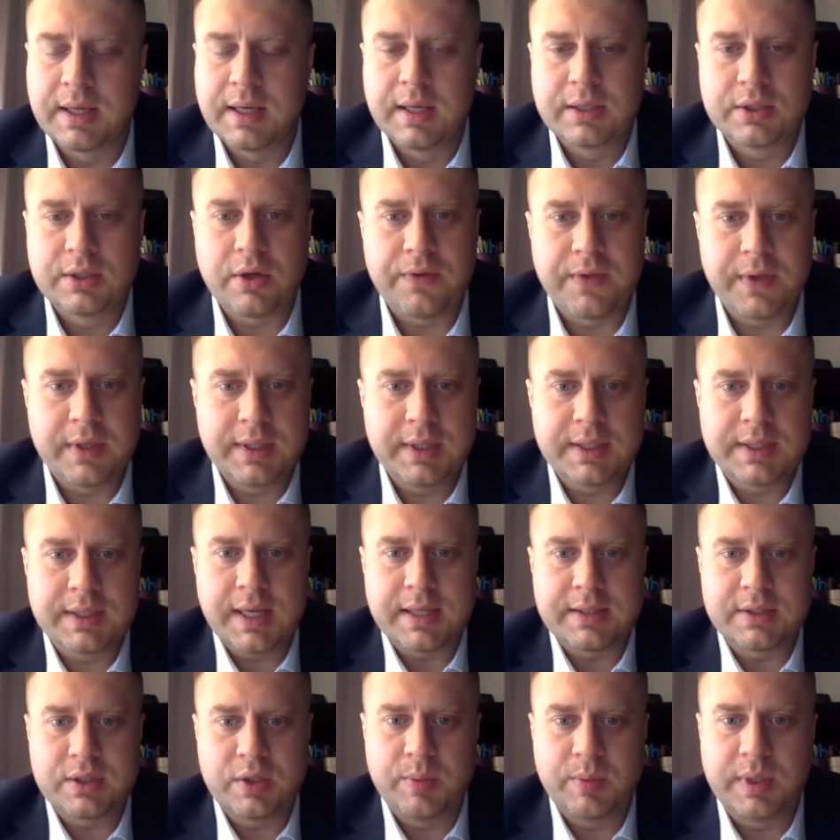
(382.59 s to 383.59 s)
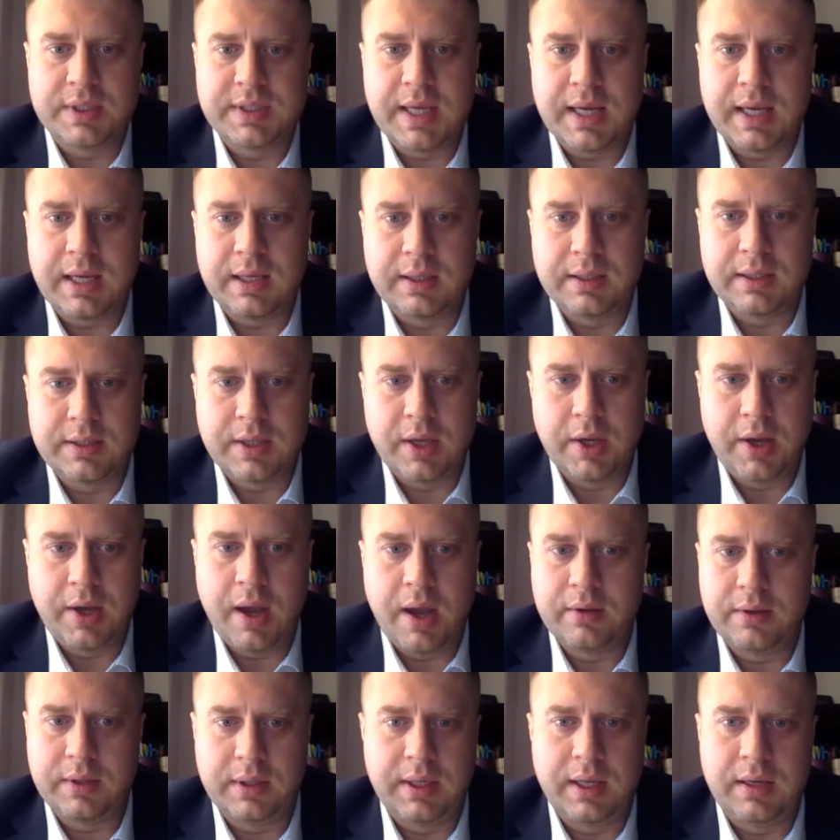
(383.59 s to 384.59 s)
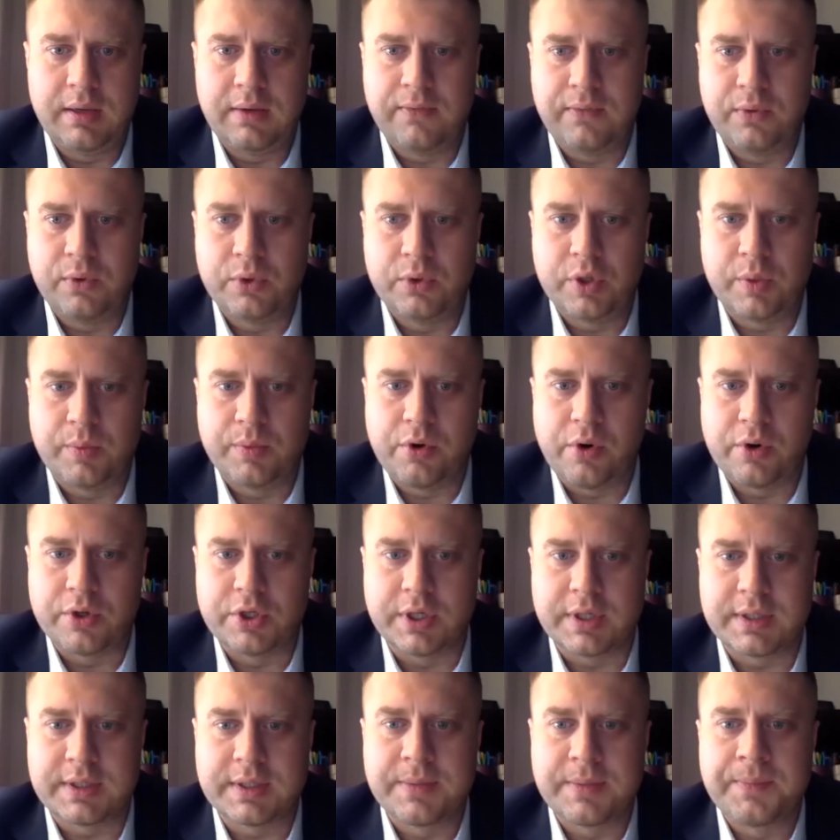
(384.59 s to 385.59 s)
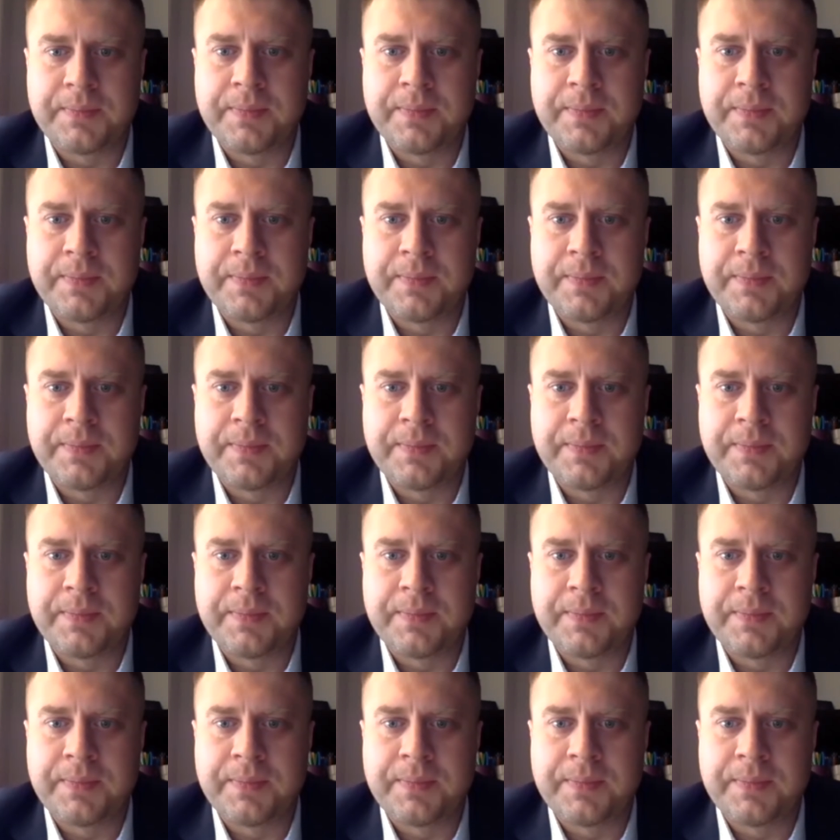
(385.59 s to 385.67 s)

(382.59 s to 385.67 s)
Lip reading: So I think this has to be taken into account in any future projects.